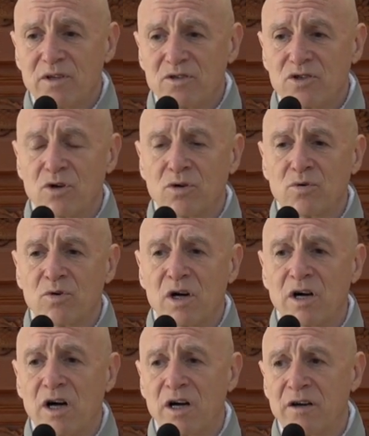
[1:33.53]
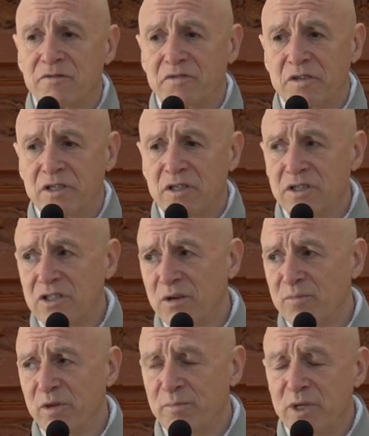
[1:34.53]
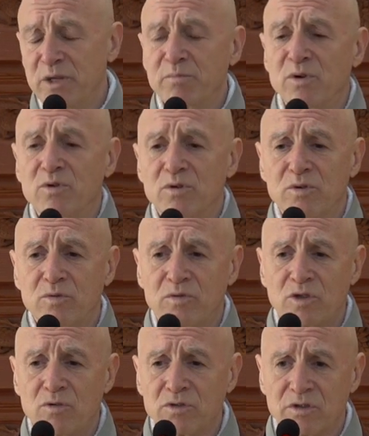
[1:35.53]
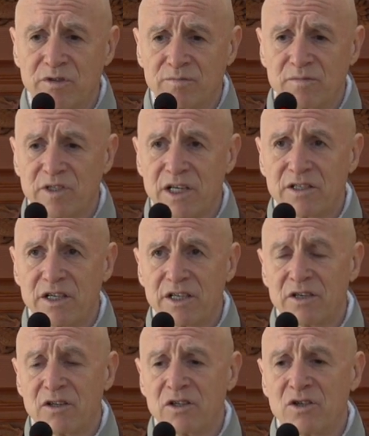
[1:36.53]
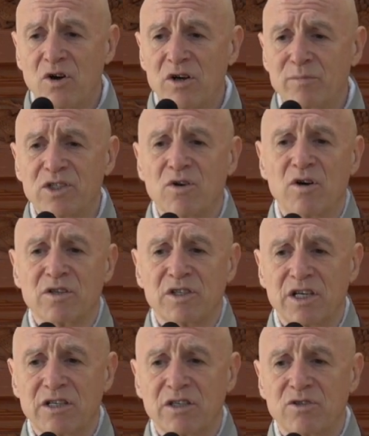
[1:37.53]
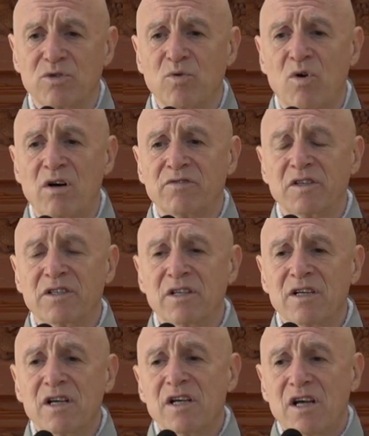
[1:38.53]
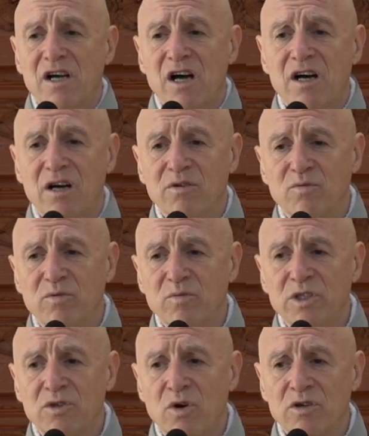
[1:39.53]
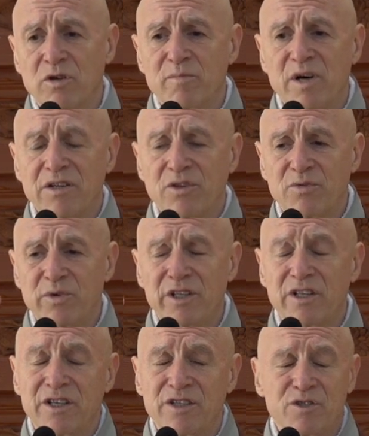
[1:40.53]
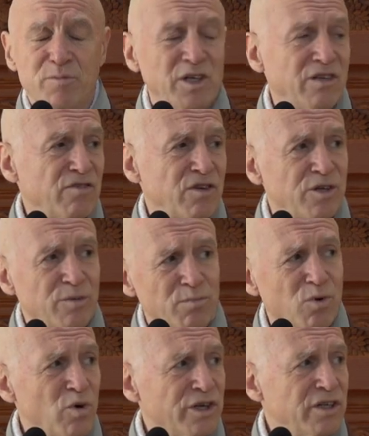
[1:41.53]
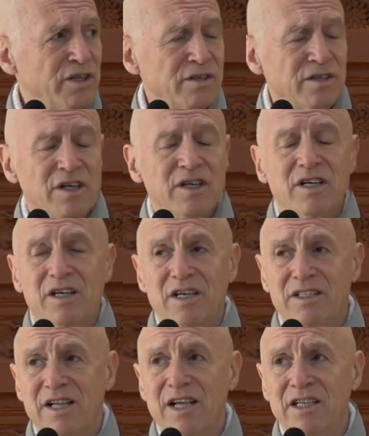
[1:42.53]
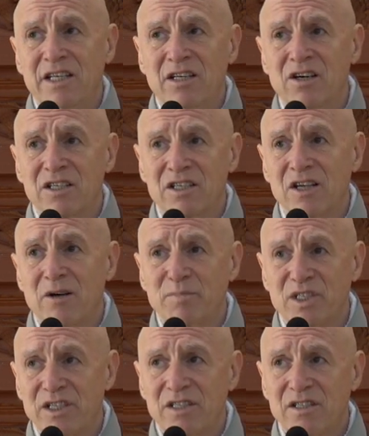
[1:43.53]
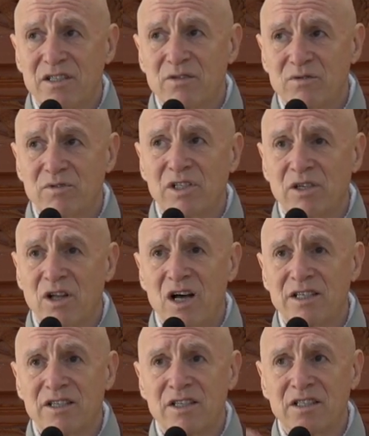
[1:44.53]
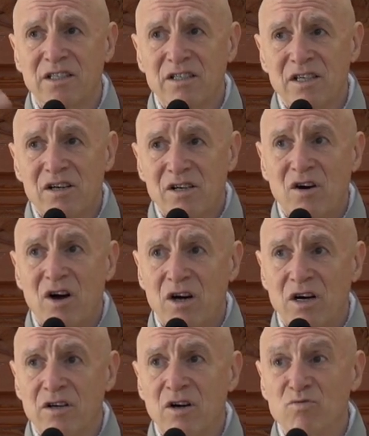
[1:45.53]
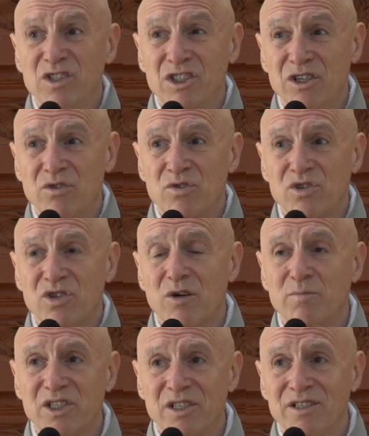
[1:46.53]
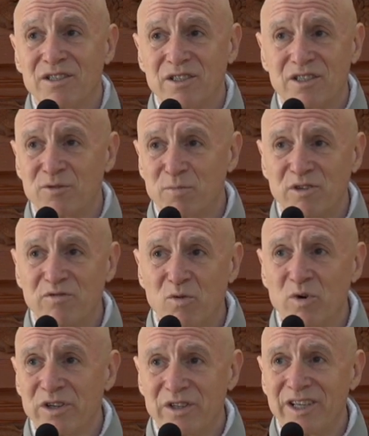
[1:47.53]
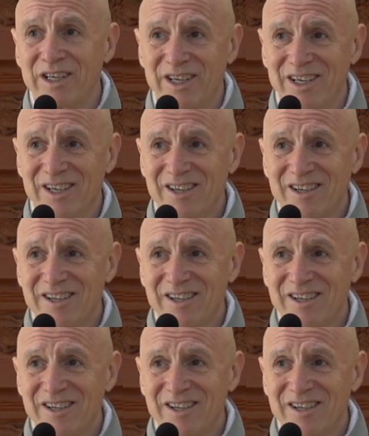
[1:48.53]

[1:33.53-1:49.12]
So for some of the people who don't get to hear the Dharma talks here too often, we talk about three things being very important: attaining our substance, realizing our original substances before thinking,